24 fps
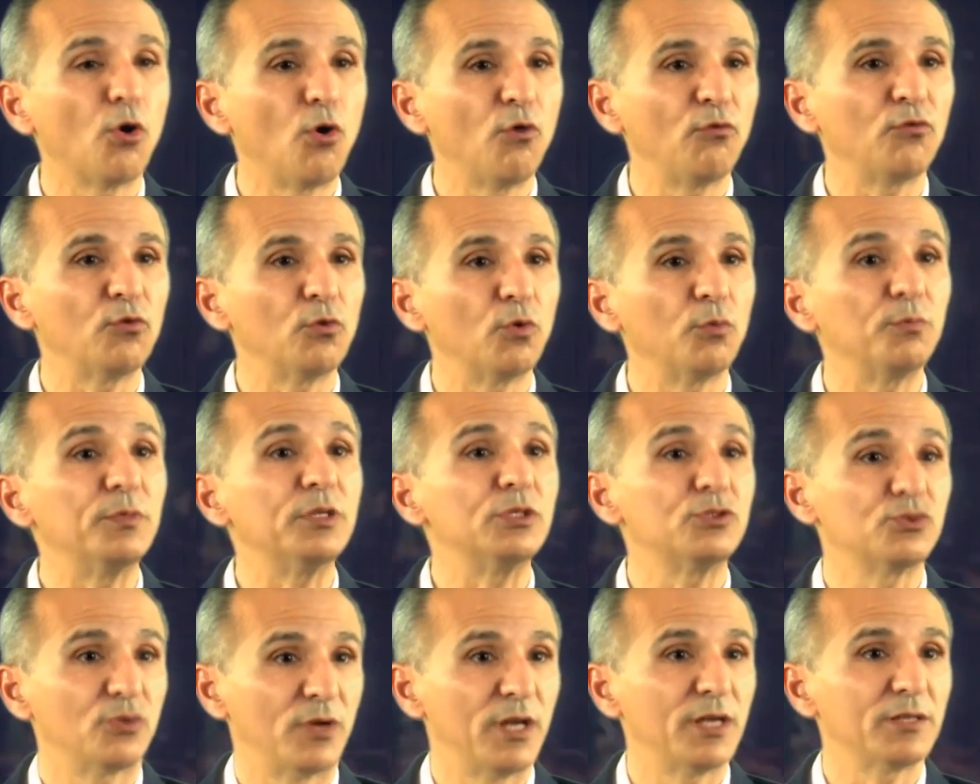hopefully will be
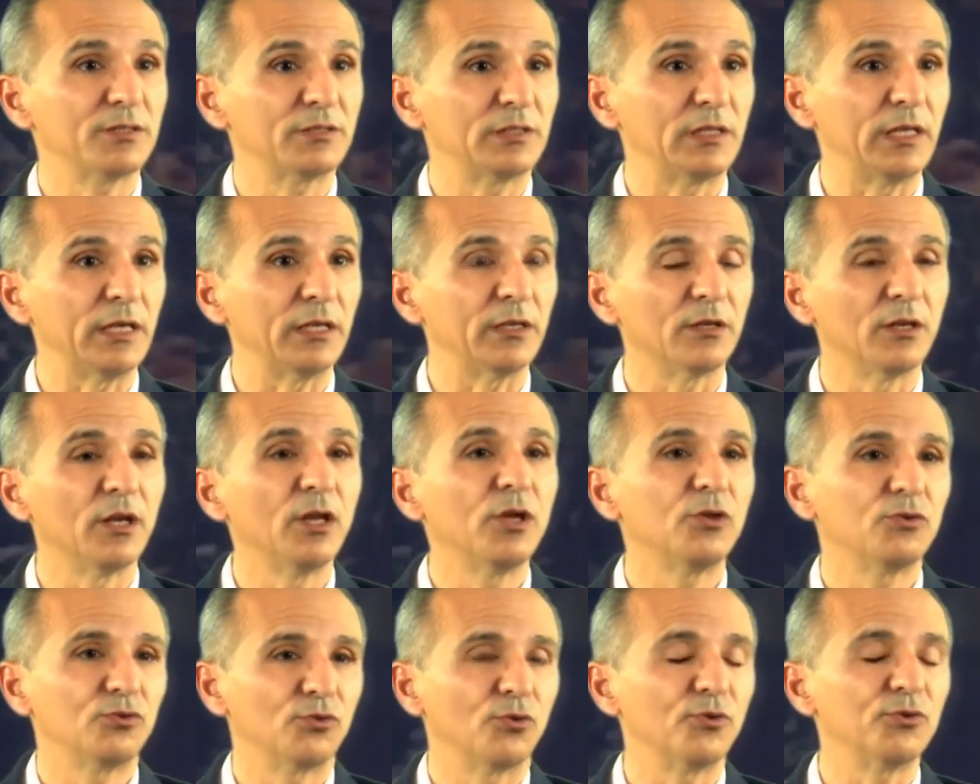translated
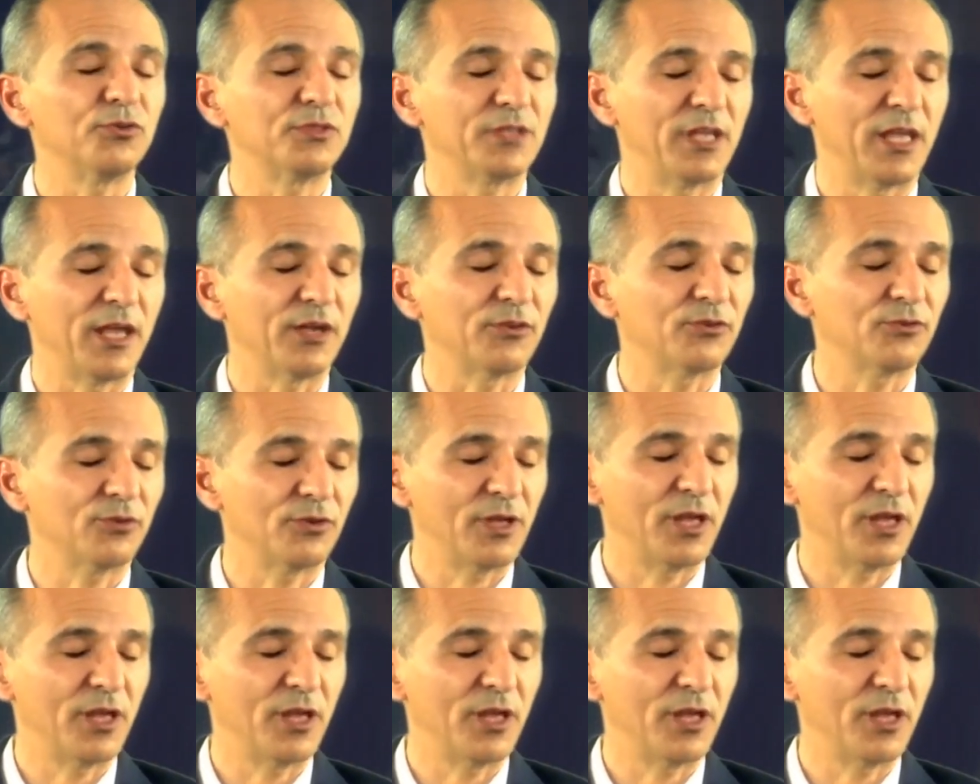towards cancer